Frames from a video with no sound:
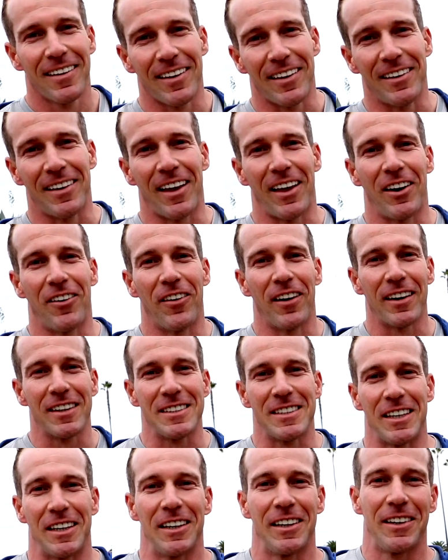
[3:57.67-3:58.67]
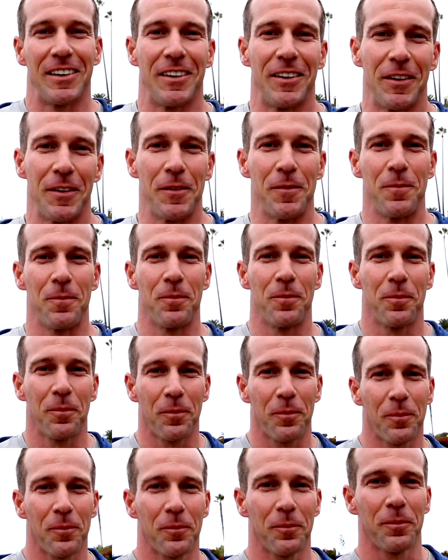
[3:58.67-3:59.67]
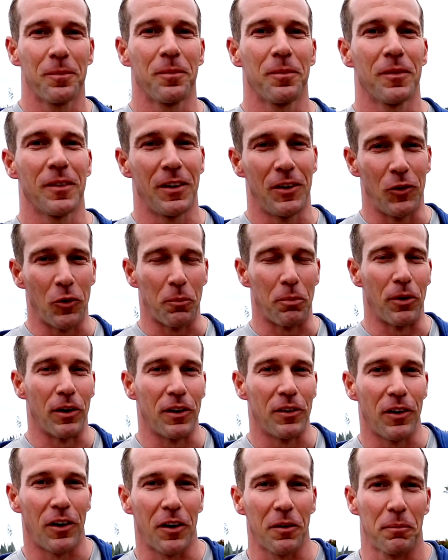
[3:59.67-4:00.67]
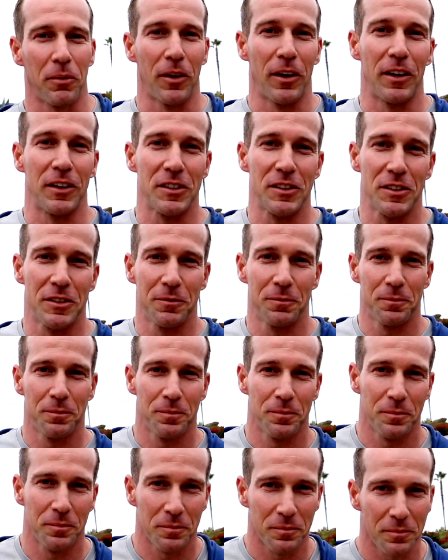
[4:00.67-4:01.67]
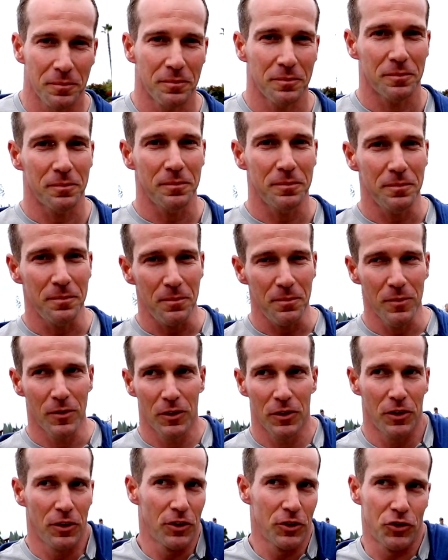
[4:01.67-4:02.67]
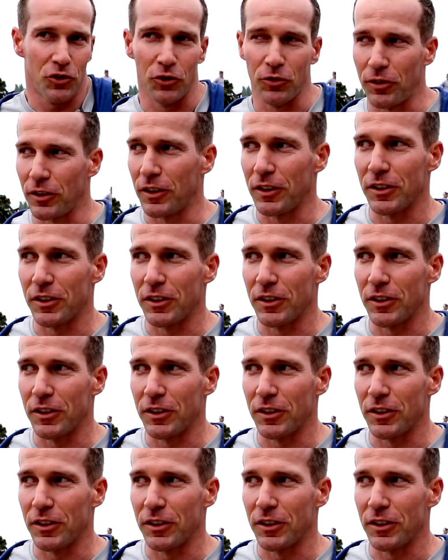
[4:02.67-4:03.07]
into anorexia, into a pretty dark place. The truth